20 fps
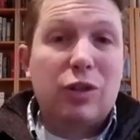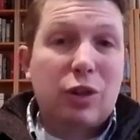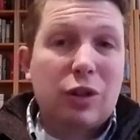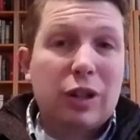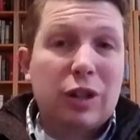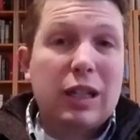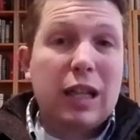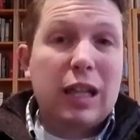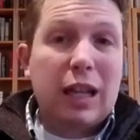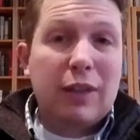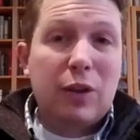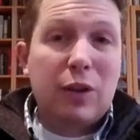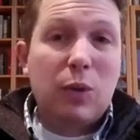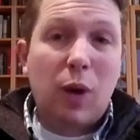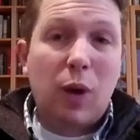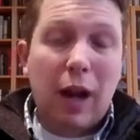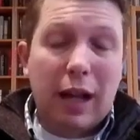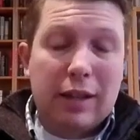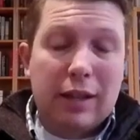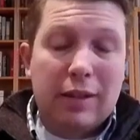Attorney David
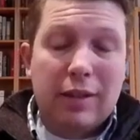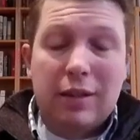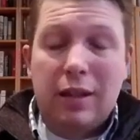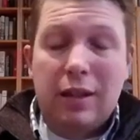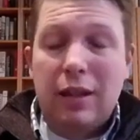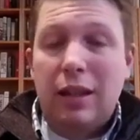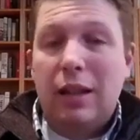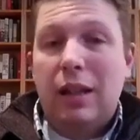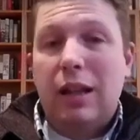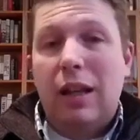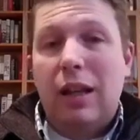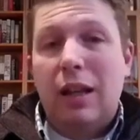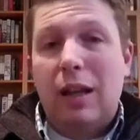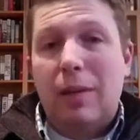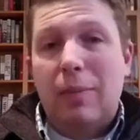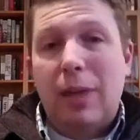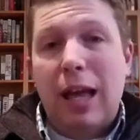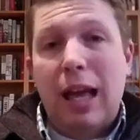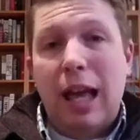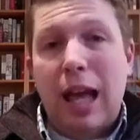Weiss,
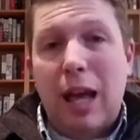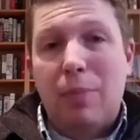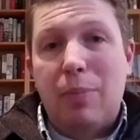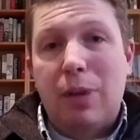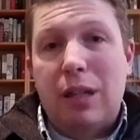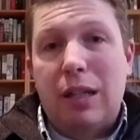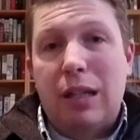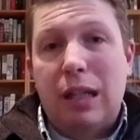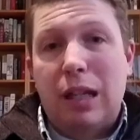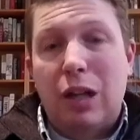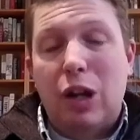that happened